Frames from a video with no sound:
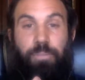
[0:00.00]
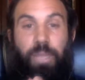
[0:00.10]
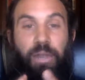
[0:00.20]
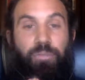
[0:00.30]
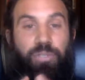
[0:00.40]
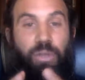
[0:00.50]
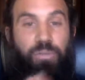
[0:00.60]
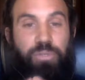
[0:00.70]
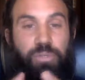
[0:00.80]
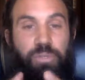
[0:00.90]
Keep getting
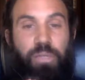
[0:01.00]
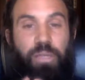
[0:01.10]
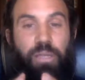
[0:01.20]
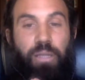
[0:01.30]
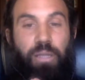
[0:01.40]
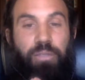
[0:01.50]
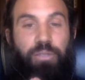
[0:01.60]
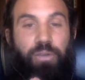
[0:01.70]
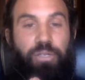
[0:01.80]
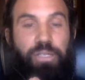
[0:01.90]
results.
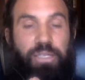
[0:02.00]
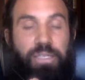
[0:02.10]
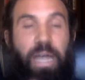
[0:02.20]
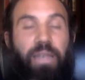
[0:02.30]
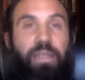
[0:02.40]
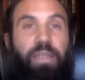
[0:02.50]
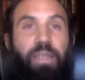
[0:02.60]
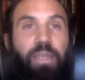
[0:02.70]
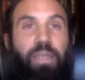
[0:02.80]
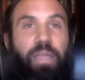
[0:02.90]
As long as it's not
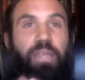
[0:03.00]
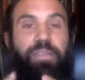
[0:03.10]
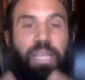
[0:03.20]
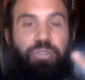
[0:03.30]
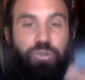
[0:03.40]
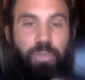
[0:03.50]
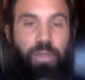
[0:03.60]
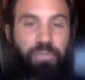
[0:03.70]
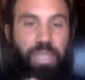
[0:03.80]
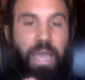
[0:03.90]
in
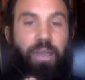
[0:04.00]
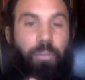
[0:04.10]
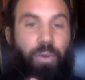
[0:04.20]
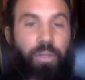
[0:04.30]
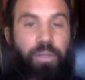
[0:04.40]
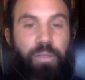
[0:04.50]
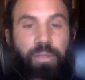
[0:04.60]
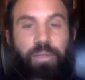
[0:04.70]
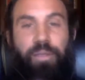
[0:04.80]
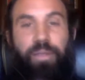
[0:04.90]
detriment of the animal.
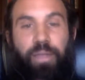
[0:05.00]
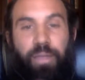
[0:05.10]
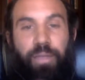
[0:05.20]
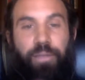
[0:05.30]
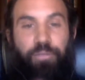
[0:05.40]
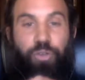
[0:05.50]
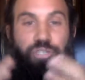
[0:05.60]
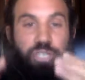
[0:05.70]
If they're